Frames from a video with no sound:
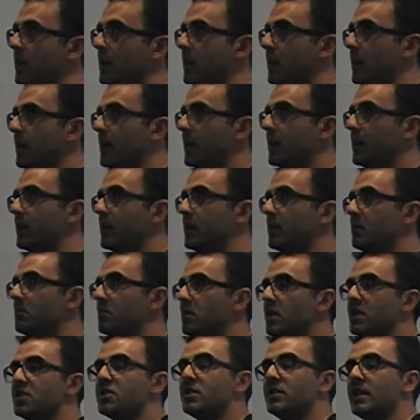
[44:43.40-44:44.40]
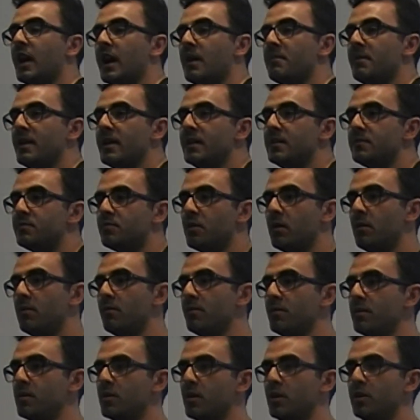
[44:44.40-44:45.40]
a relational database, you're
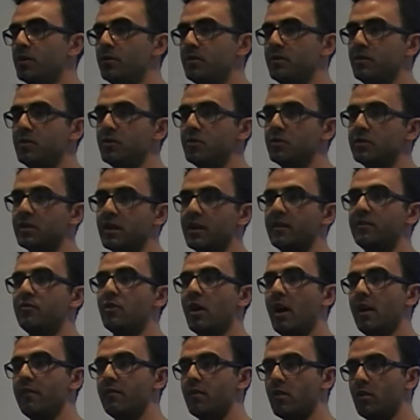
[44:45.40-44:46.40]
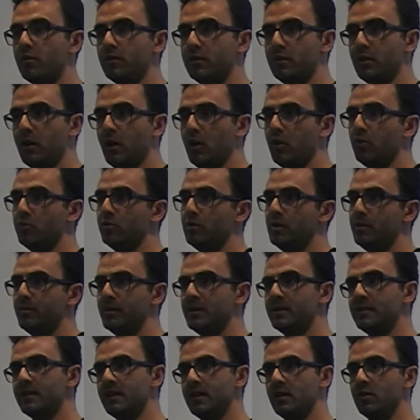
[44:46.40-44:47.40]
probably going to use a driver on
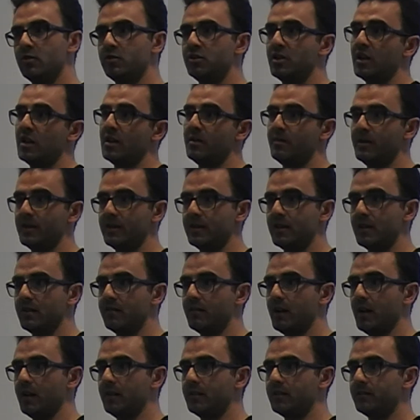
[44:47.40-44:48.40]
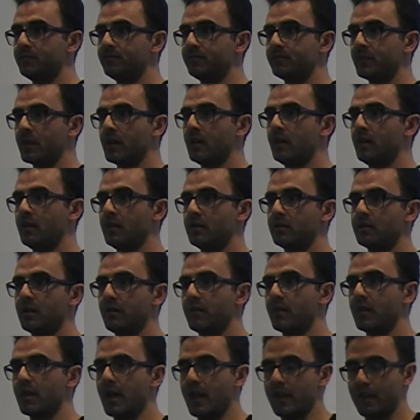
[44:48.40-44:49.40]
ODBC or GDBC, right?
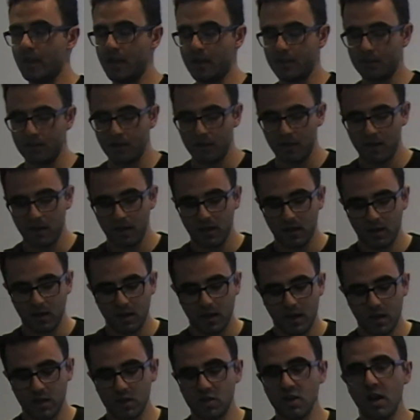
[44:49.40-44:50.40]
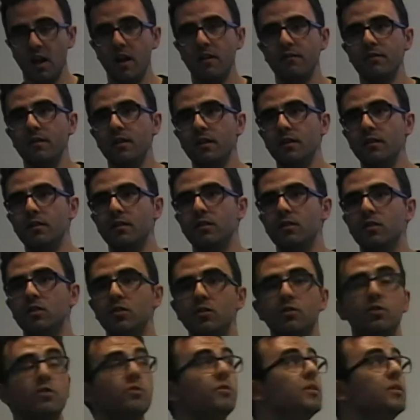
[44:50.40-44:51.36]
Something like that. In Java, you do